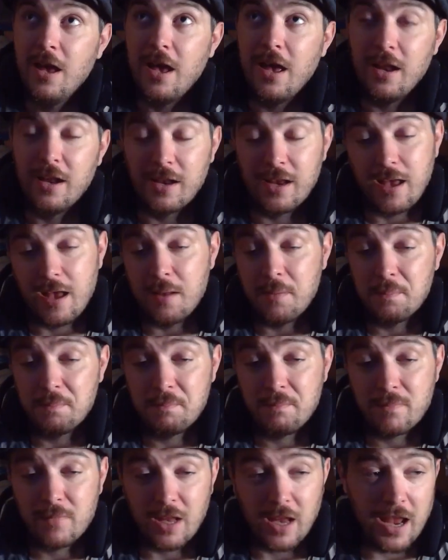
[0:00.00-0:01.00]
And
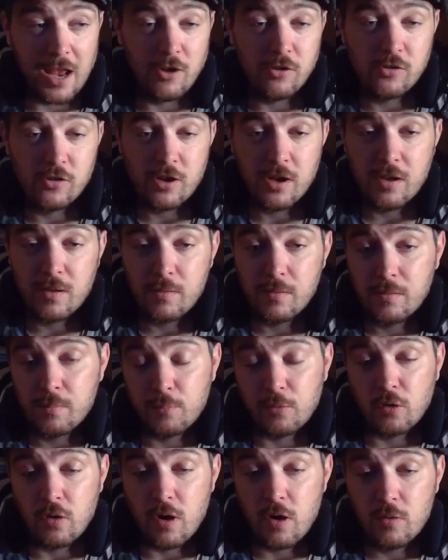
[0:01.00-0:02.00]
again, Andrea
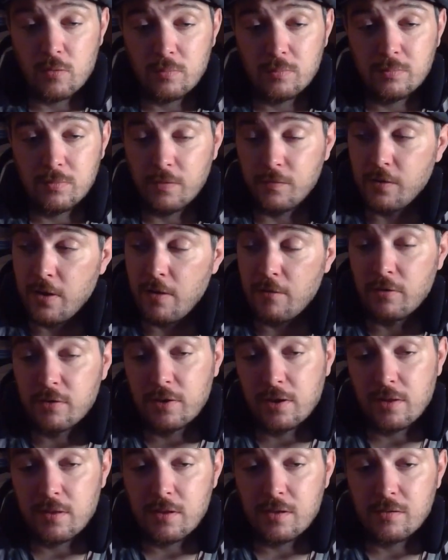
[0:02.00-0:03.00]
Perron, if you ever
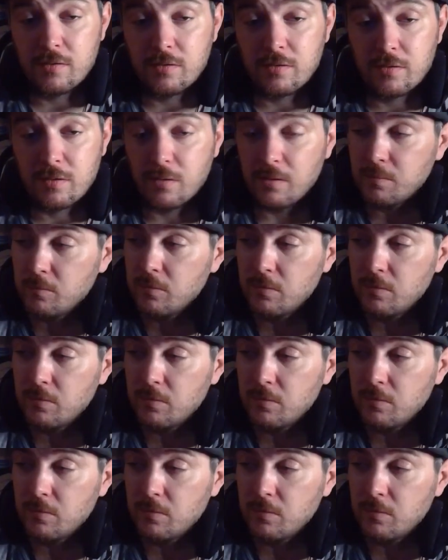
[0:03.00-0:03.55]
see this,